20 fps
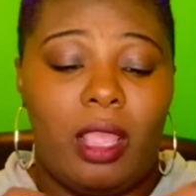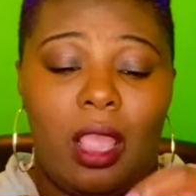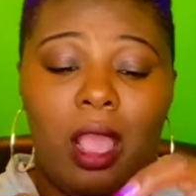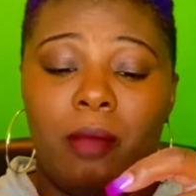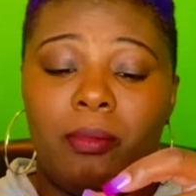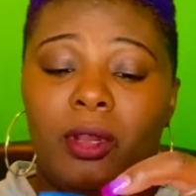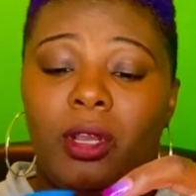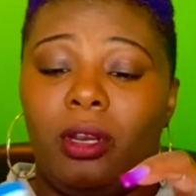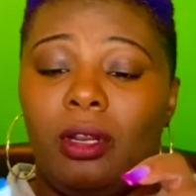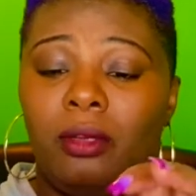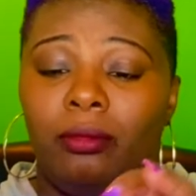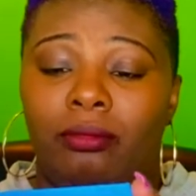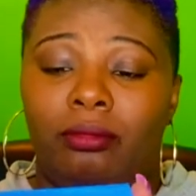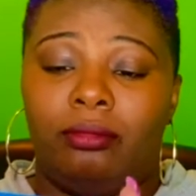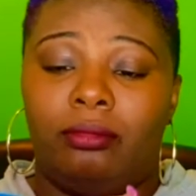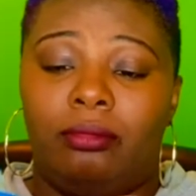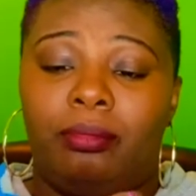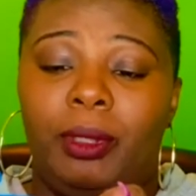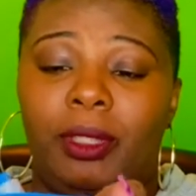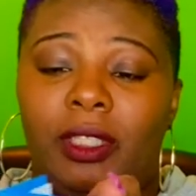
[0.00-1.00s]
I'm gonna
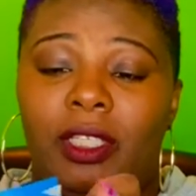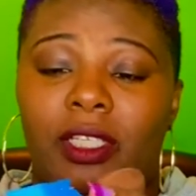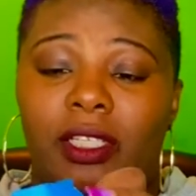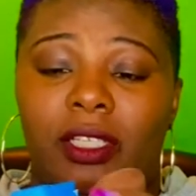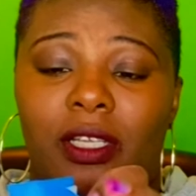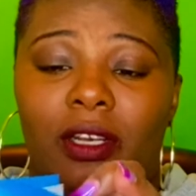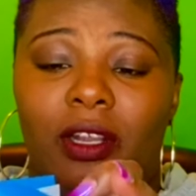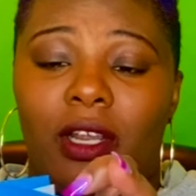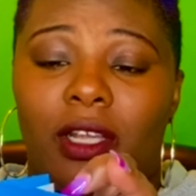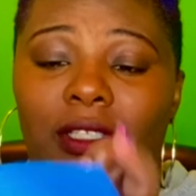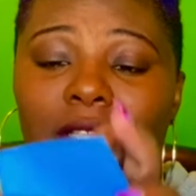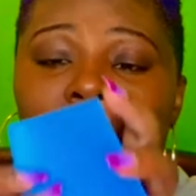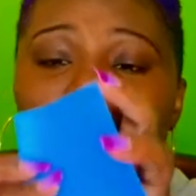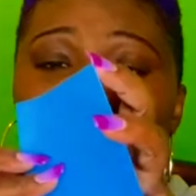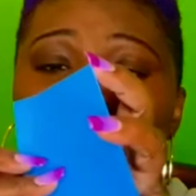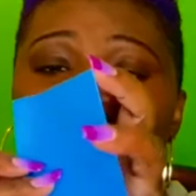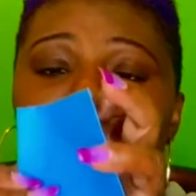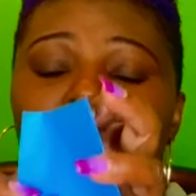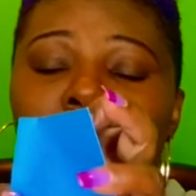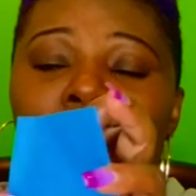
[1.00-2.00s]
put this in here because I
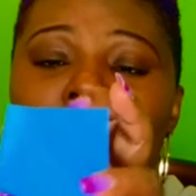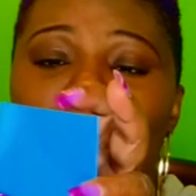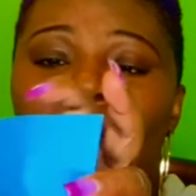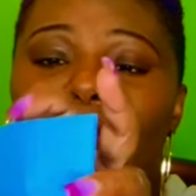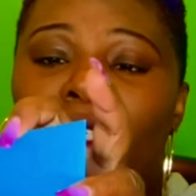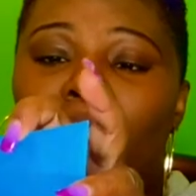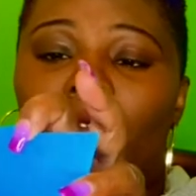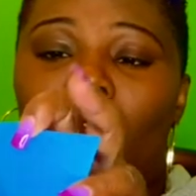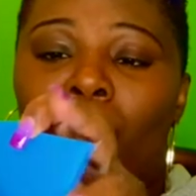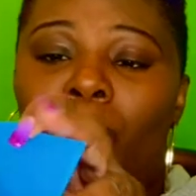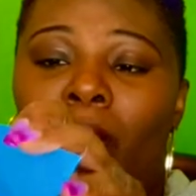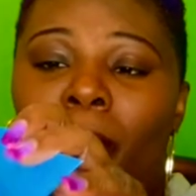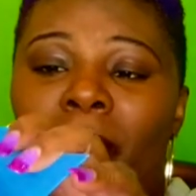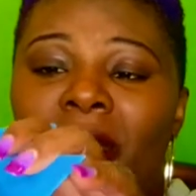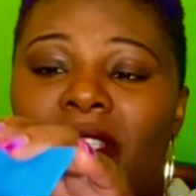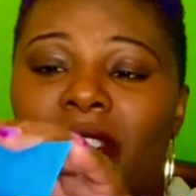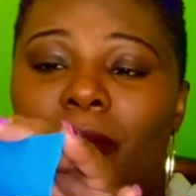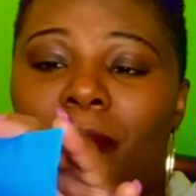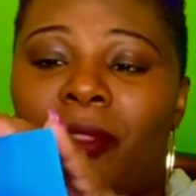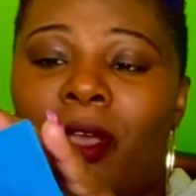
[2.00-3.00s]
don't want I really don't want to
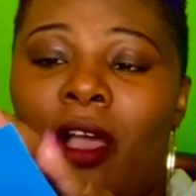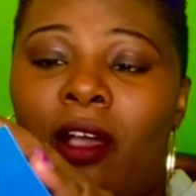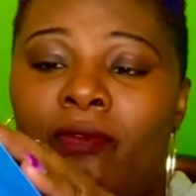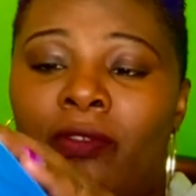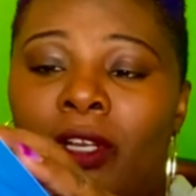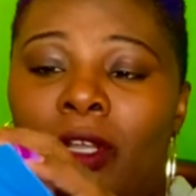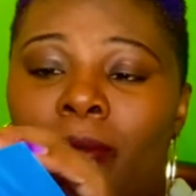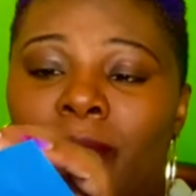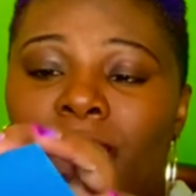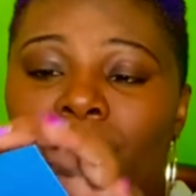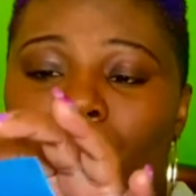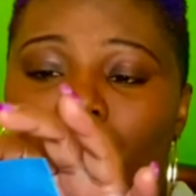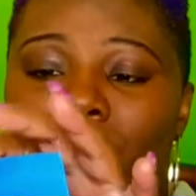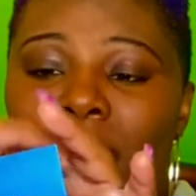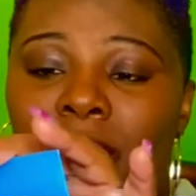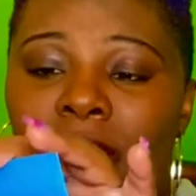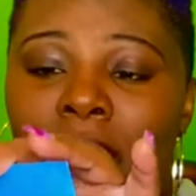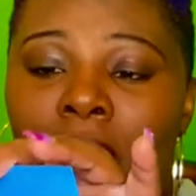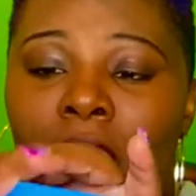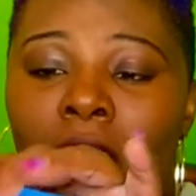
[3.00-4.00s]
mess up the envelopes for
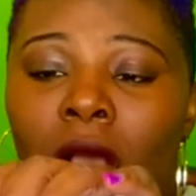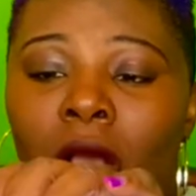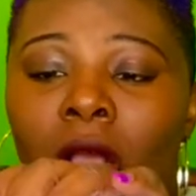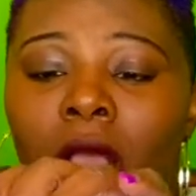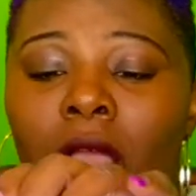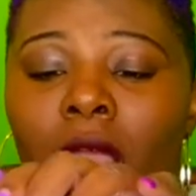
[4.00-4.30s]
real, y'all.